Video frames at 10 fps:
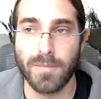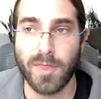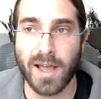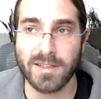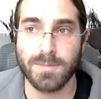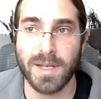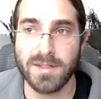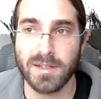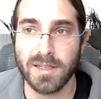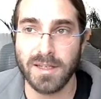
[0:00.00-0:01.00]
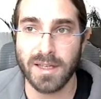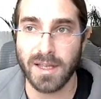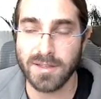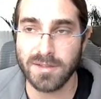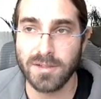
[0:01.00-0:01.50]
that's basically
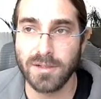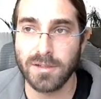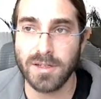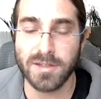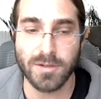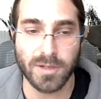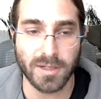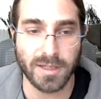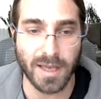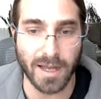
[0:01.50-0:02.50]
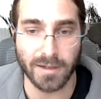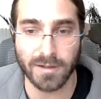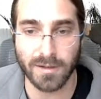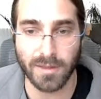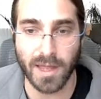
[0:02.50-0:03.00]
as good as you can get.
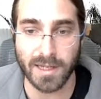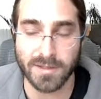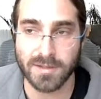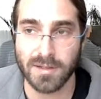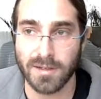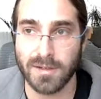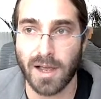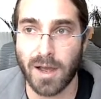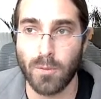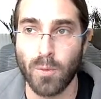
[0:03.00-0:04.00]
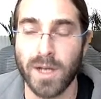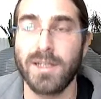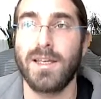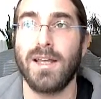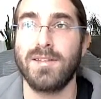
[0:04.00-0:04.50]
That's
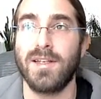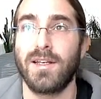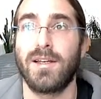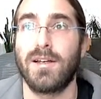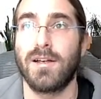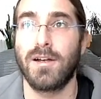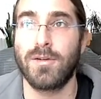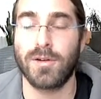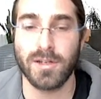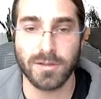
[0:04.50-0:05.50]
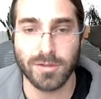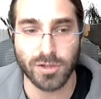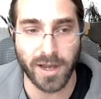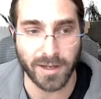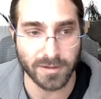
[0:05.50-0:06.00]
what guessing according to
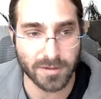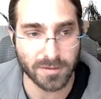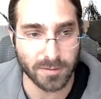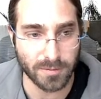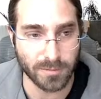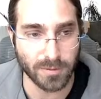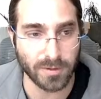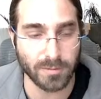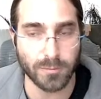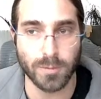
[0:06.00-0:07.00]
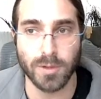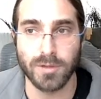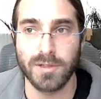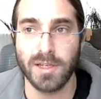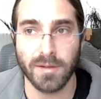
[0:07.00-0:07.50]
chance
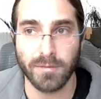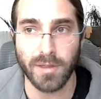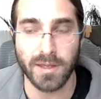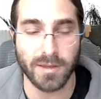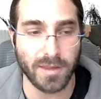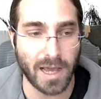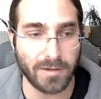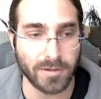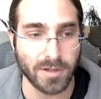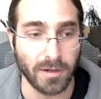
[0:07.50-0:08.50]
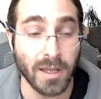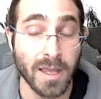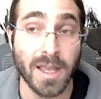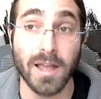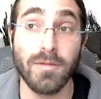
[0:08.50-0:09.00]
would give the adversary.
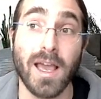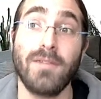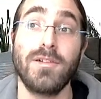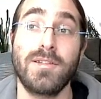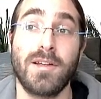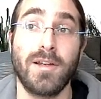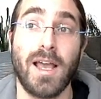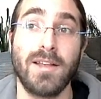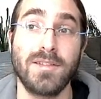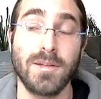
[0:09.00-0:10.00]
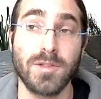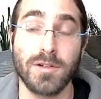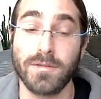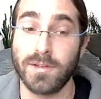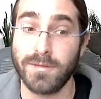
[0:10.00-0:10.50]
If the adversary has some
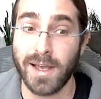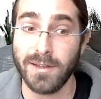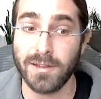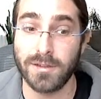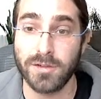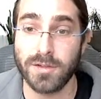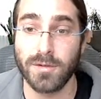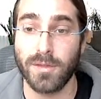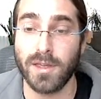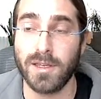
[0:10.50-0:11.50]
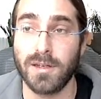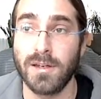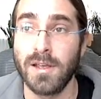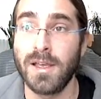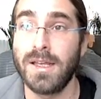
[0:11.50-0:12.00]
sort of advantage, so they
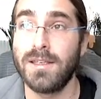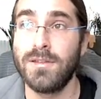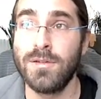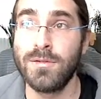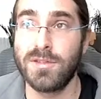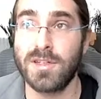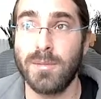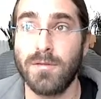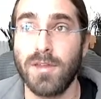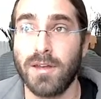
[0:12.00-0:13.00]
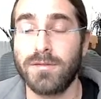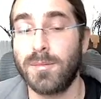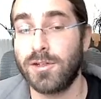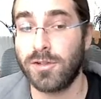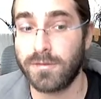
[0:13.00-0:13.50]
can use some of the
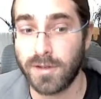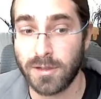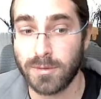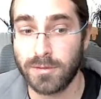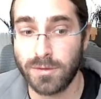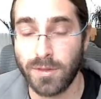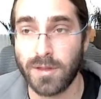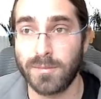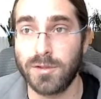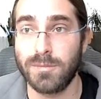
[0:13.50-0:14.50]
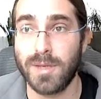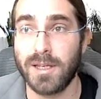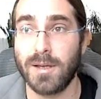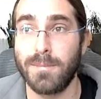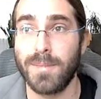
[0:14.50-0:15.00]
information available to them to
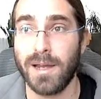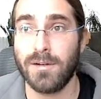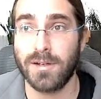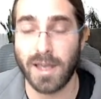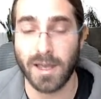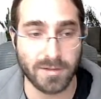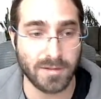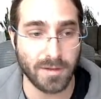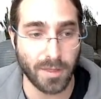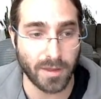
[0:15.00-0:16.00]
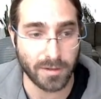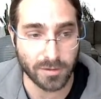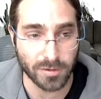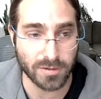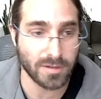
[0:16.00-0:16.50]
make a better guess than
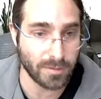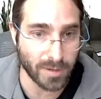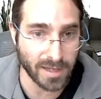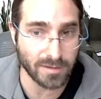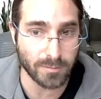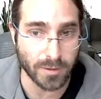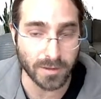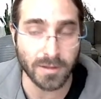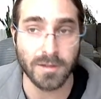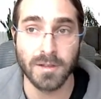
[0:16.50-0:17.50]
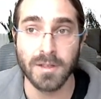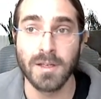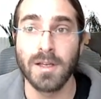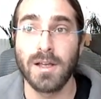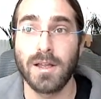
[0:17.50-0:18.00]
just a random one,
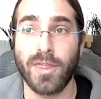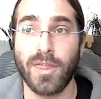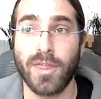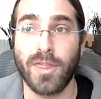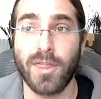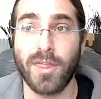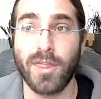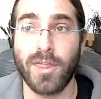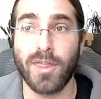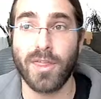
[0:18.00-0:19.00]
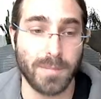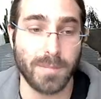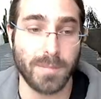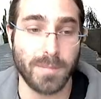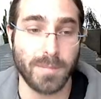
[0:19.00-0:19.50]
are
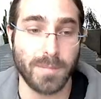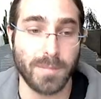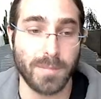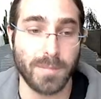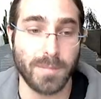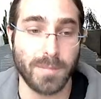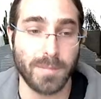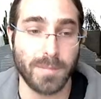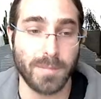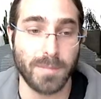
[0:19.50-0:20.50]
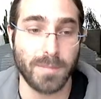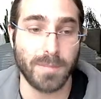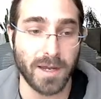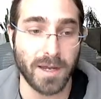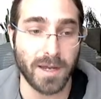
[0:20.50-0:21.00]
better than 10%.
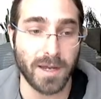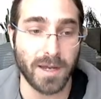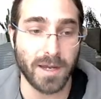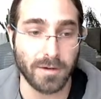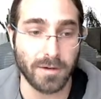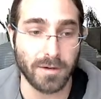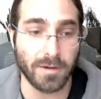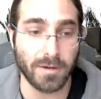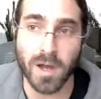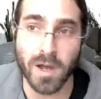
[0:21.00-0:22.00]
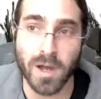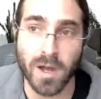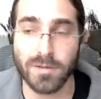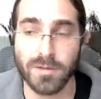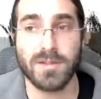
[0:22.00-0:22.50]
And one way in which you
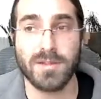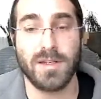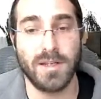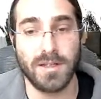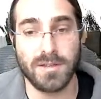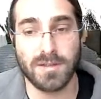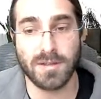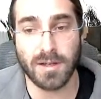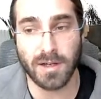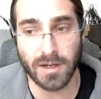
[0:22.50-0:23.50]
can do this is